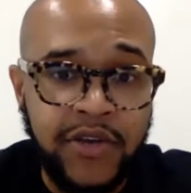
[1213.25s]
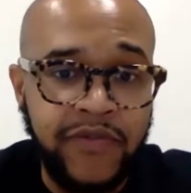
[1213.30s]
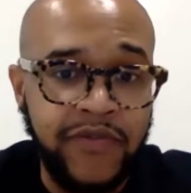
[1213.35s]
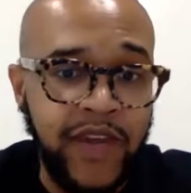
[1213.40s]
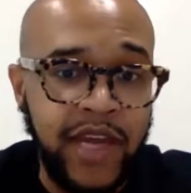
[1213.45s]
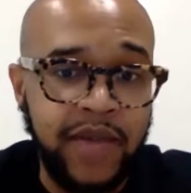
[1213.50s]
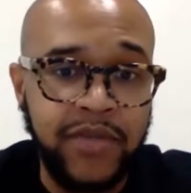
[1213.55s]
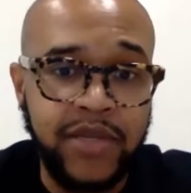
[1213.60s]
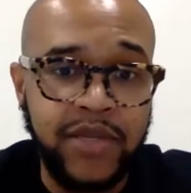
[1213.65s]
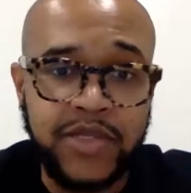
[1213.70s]

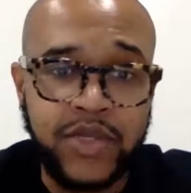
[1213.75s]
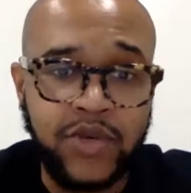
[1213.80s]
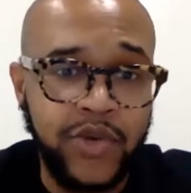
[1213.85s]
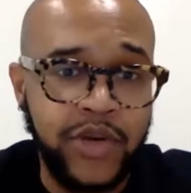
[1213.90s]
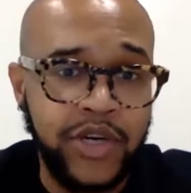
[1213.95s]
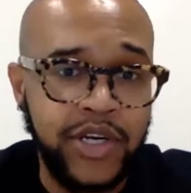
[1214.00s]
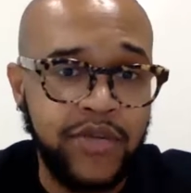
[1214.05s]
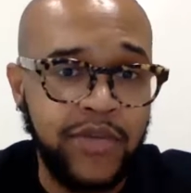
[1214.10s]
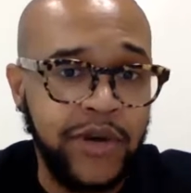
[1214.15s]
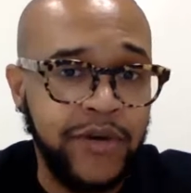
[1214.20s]
Families are
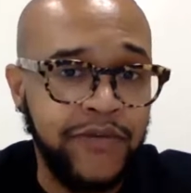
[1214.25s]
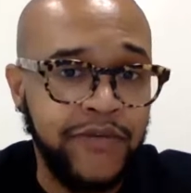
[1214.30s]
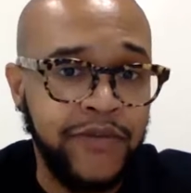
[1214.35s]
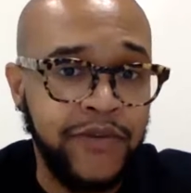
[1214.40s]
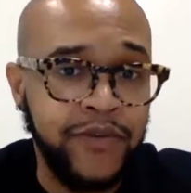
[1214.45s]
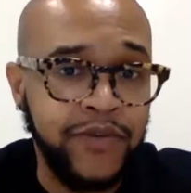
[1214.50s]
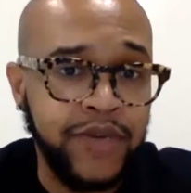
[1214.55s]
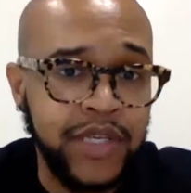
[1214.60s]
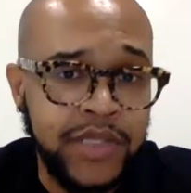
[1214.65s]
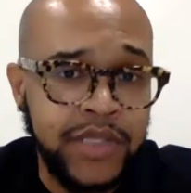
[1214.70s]
worried about
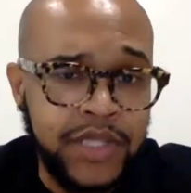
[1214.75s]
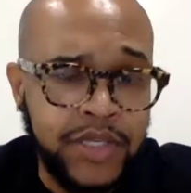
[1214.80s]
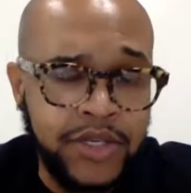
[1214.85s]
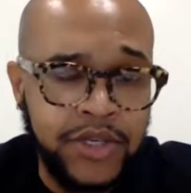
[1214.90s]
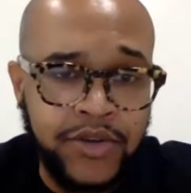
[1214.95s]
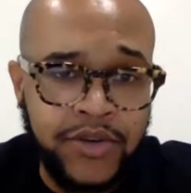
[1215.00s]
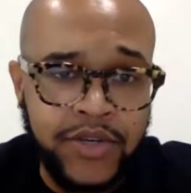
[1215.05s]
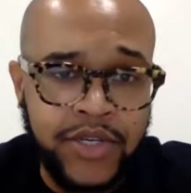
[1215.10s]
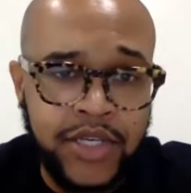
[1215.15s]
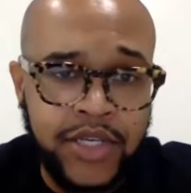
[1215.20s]
food
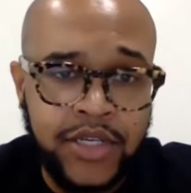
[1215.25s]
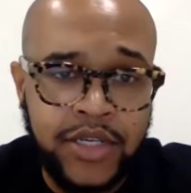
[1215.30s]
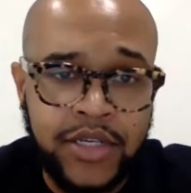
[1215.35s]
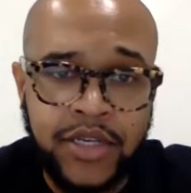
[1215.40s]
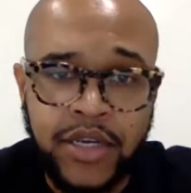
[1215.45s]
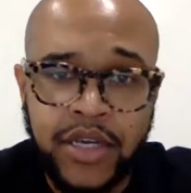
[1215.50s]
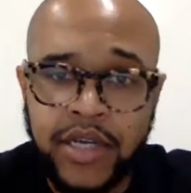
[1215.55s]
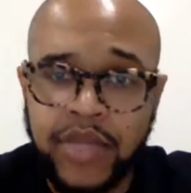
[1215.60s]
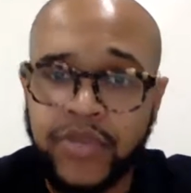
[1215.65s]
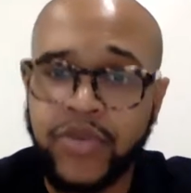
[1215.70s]
insecurity.